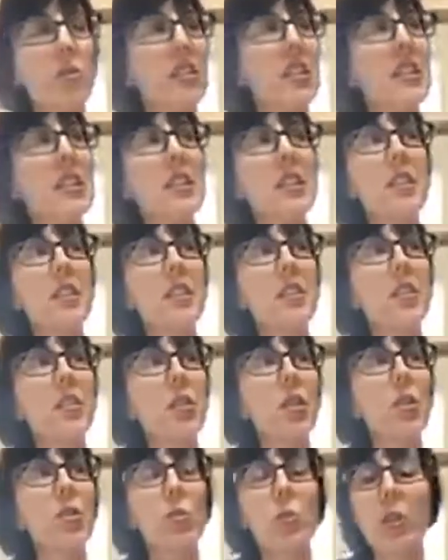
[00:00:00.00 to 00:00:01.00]
listening to the
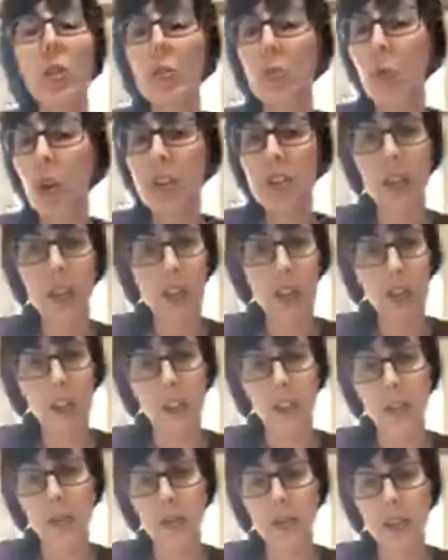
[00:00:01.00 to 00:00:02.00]
news. We don't watch a lot of
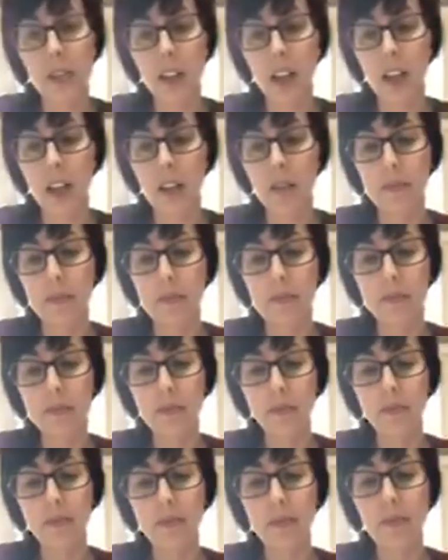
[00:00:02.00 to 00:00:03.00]
news,
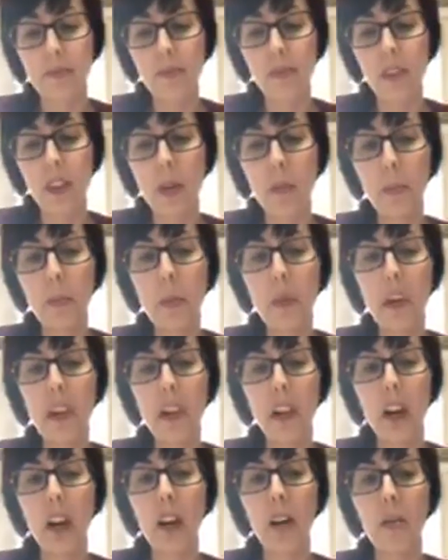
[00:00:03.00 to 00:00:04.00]

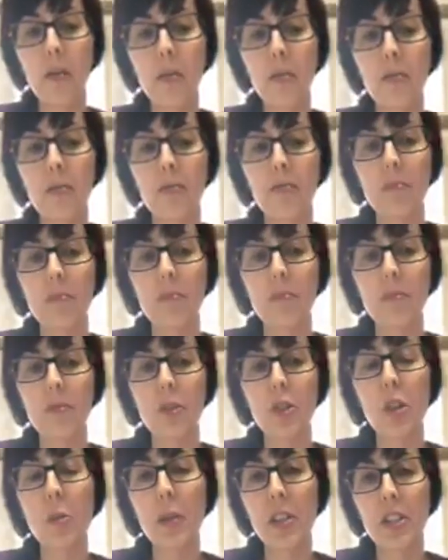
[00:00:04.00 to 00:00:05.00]
but
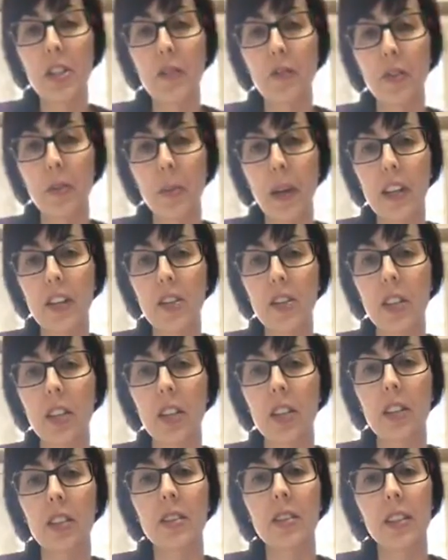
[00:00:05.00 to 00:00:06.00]
too much
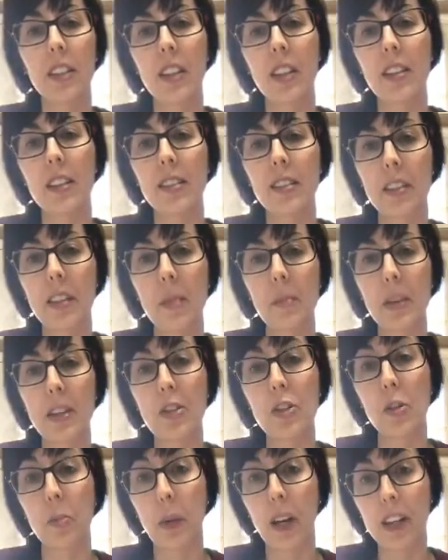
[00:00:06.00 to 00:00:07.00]
information can be
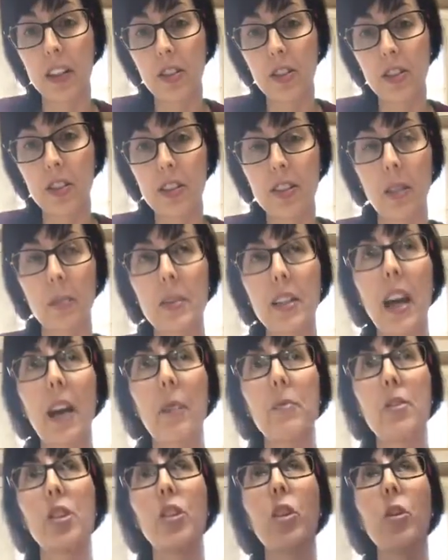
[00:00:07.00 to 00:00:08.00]
too much sometimes.